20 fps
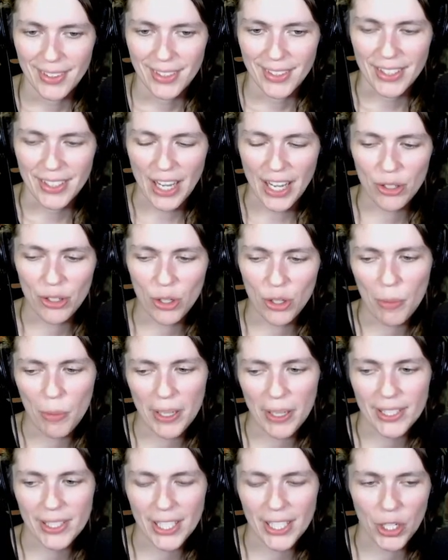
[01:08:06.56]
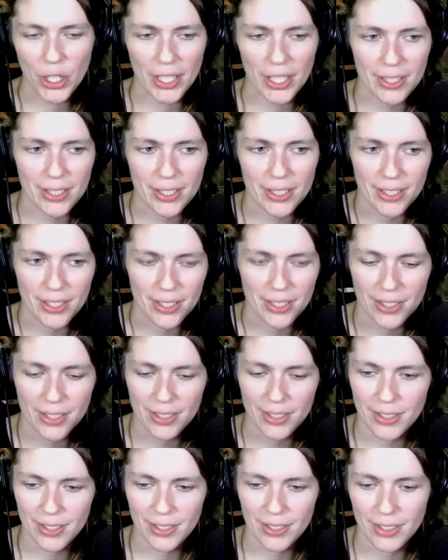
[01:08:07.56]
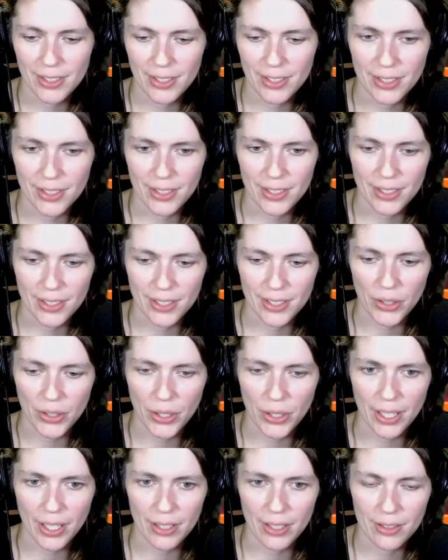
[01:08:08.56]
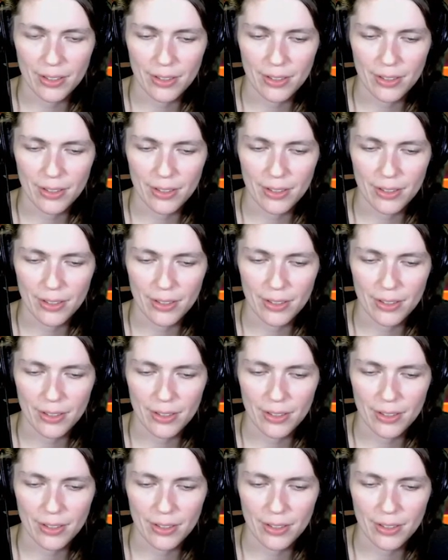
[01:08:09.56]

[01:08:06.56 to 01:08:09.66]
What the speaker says: Now you know all my secrets. Okay.